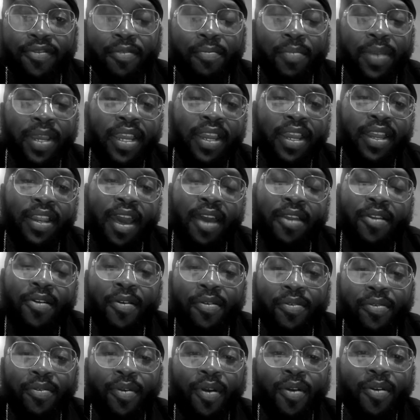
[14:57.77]
being out
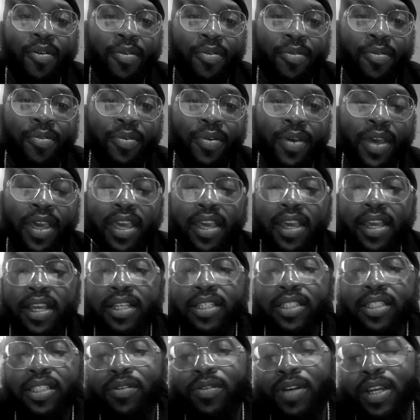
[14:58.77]
on the road.
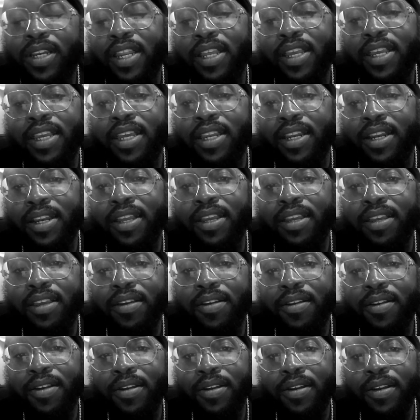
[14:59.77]
So at the end of the
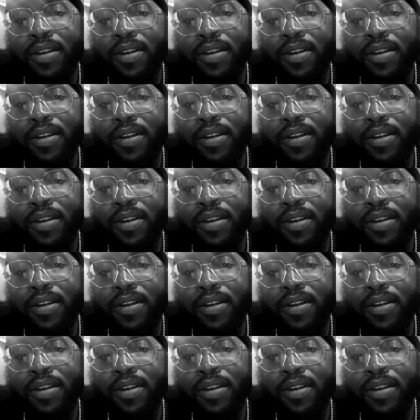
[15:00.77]
year,